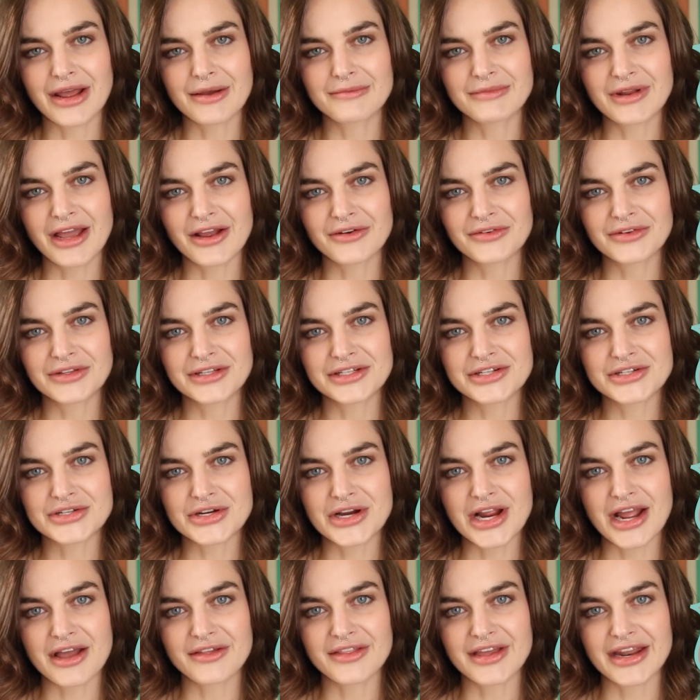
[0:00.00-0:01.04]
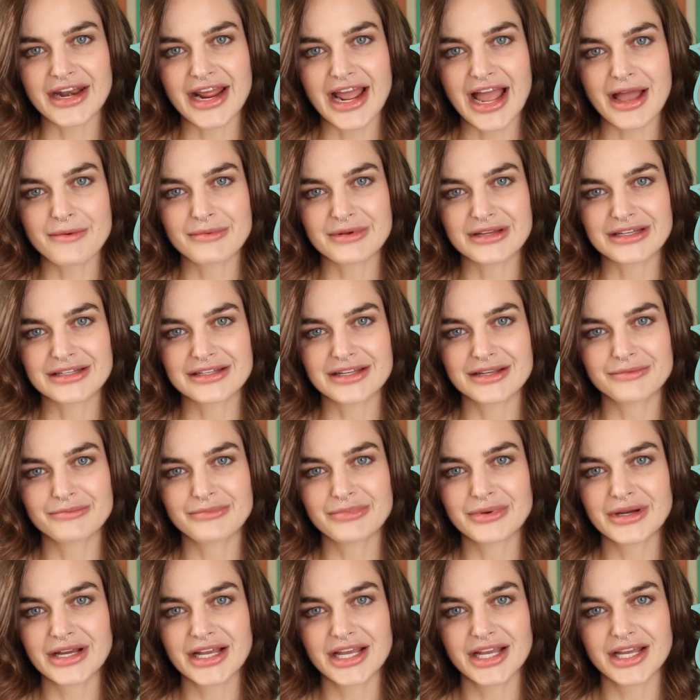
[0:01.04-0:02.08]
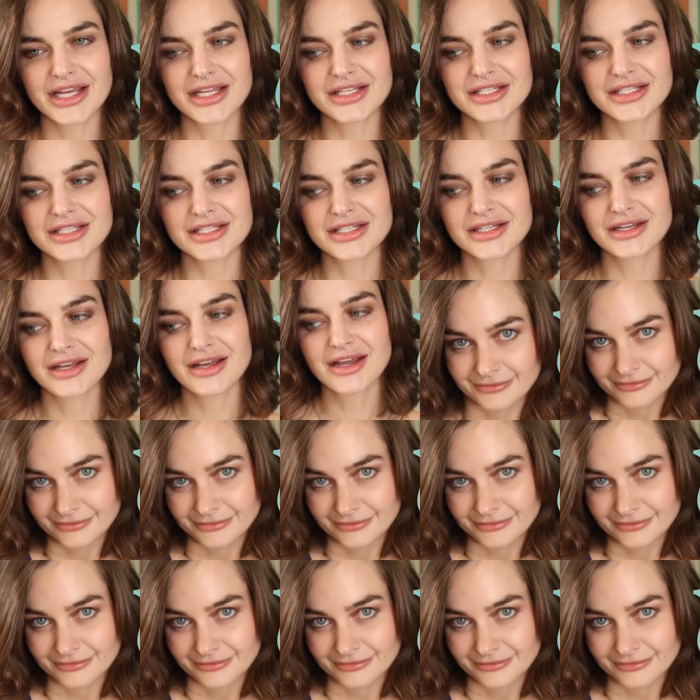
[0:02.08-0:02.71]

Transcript: I'm not really sure how that happened, but